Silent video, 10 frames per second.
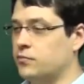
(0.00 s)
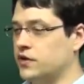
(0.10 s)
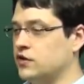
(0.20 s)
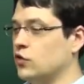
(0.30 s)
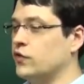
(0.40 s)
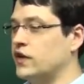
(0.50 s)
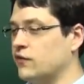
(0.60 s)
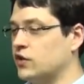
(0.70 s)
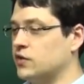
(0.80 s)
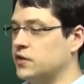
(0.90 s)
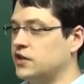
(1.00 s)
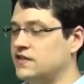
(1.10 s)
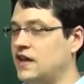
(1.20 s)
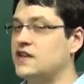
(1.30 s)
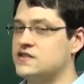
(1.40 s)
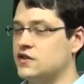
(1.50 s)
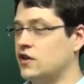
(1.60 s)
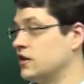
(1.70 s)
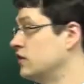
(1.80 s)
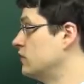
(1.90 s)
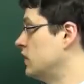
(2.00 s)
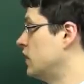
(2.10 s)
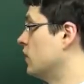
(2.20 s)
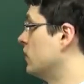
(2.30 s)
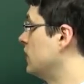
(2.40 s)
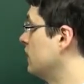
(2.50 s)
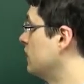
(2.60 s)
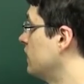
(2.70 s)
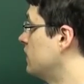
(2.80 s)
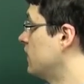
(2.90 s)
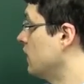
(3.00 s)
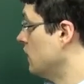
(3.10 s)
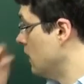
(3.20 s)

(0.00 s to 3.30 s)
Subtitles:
but you're only ever going to be tested on it here on the SAT.